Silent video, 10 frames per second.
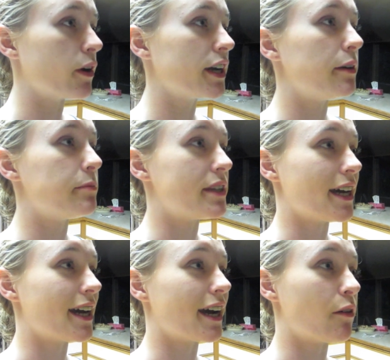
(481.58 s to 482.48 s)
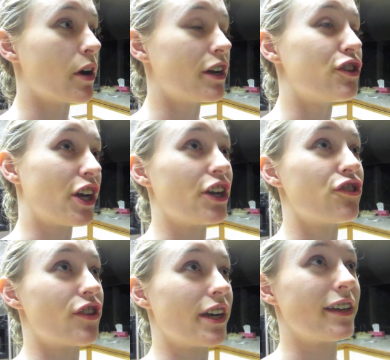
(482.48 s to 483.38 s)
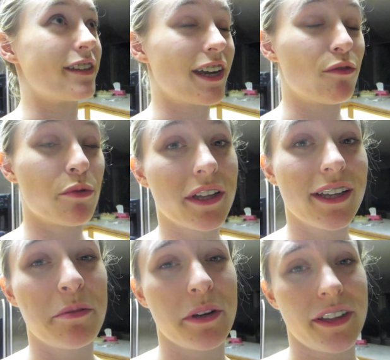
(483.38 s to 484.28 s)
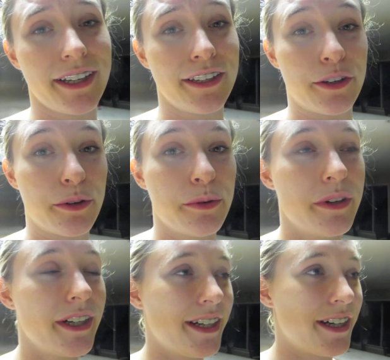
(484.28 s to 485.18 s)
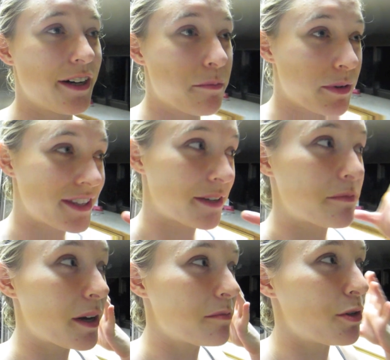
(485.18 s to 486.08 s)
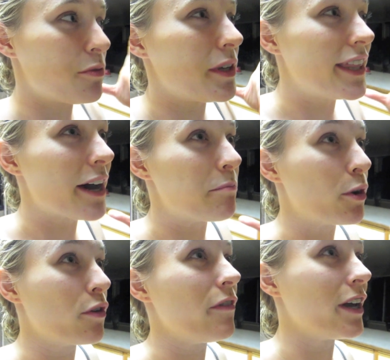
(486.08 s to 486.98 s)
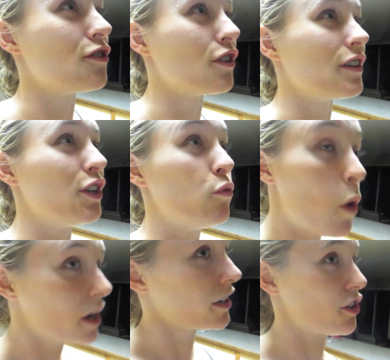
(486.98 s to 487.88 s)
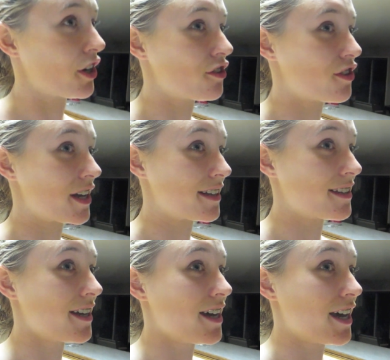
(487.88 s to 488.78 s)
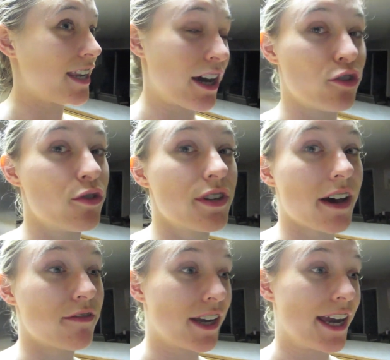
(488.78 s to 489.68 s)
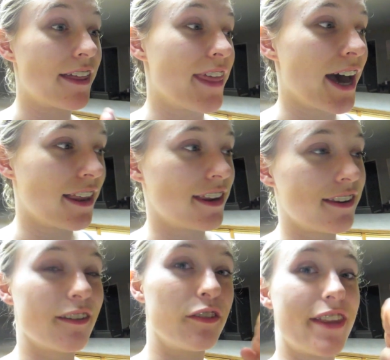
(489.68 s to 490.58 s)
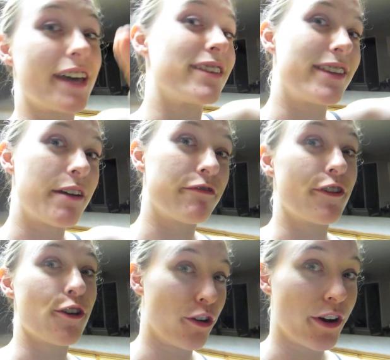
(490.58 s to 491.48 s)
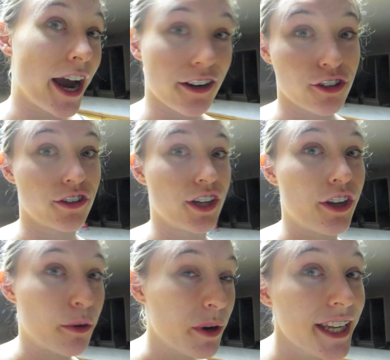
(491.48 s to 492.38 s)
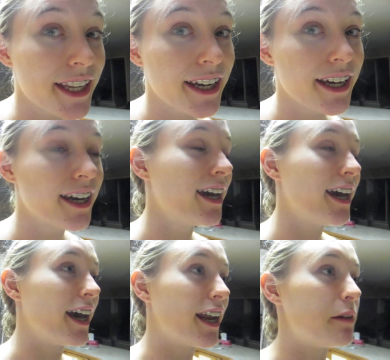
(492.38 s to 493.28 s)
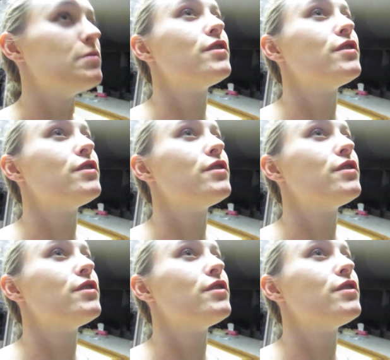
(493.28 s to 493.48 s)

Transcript: I keep saying I want to change things and I really, really do. But sometimes you need that motivation. You want to change things now you just have to get that that step further and actually do it and i'm